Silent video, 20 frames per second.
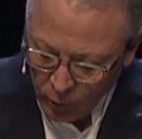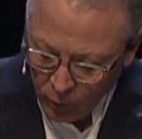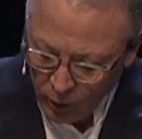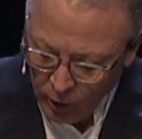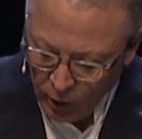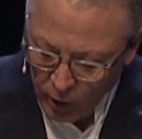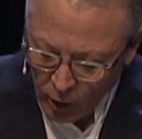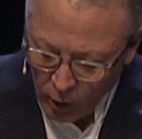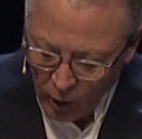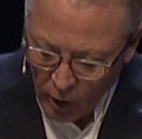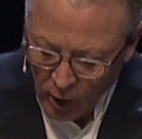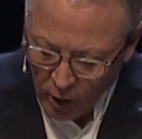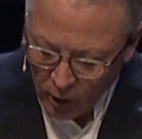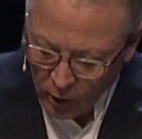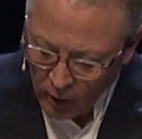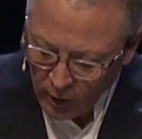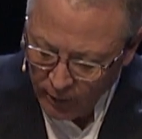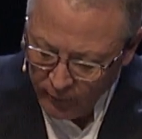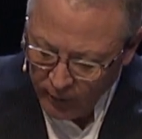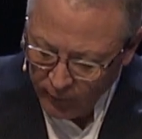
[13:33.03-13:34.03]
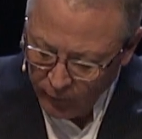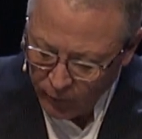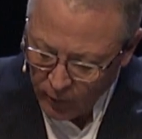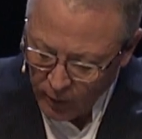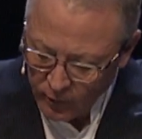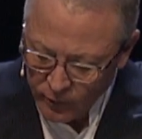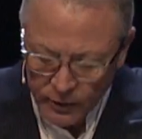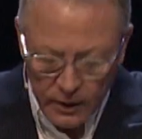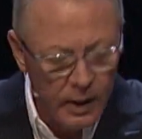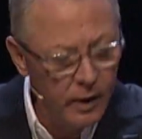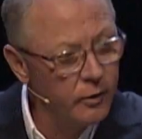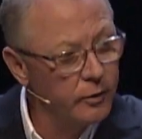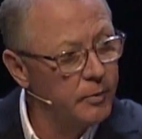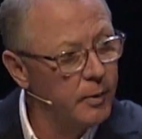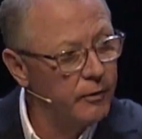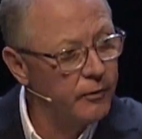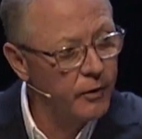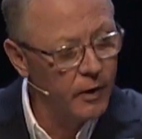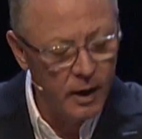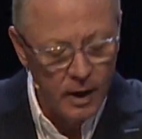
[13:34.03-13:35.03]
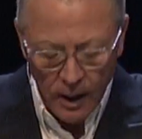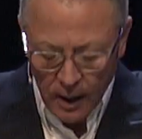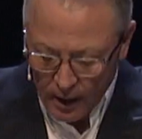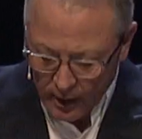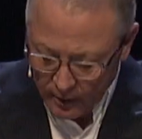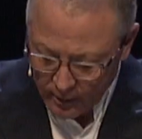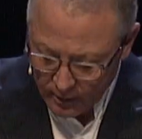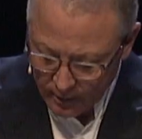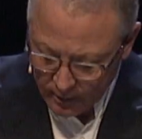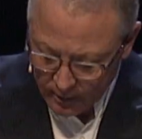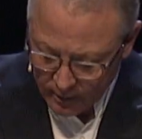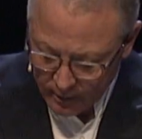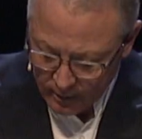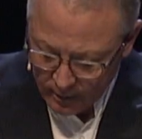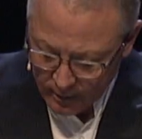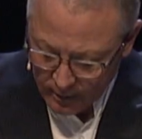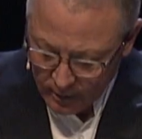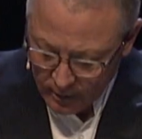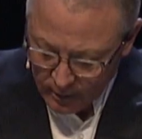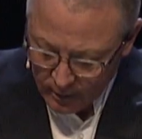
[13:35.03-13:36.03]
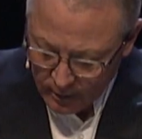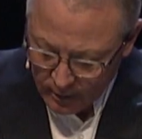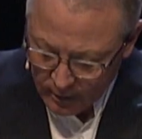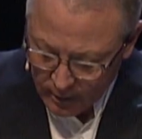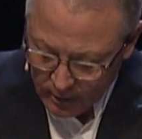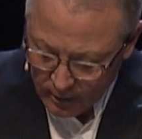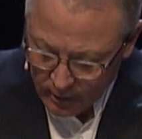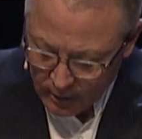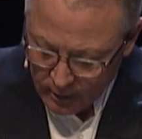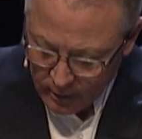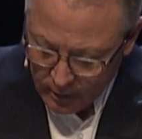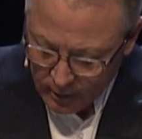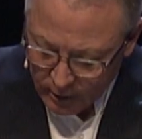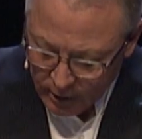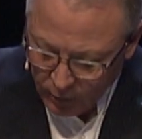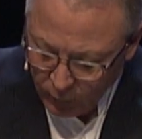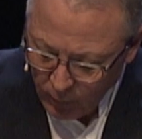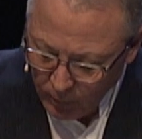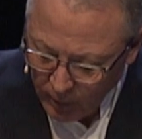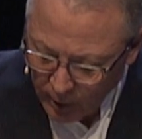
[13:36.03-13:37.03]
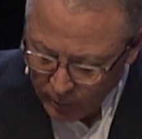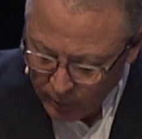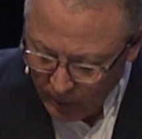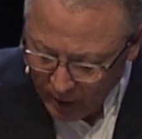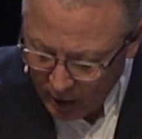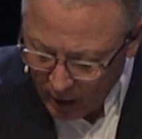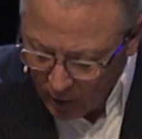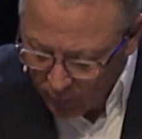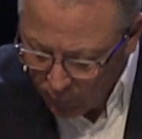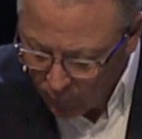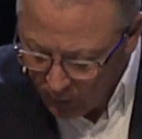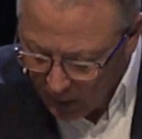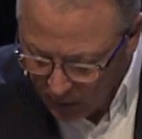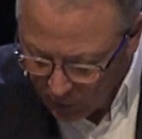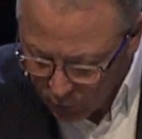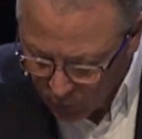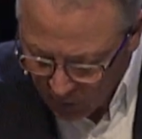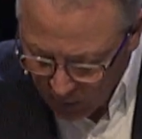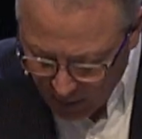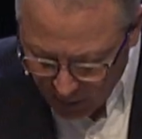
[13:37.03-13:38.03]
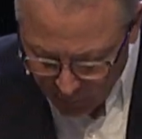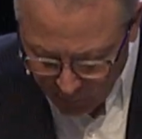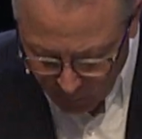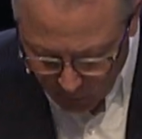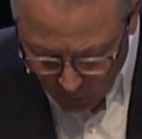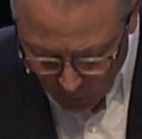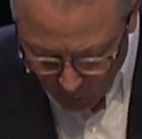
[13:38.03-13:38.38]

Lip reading: we are no longer living for ourselves but for God. See, we must be careful not to allow the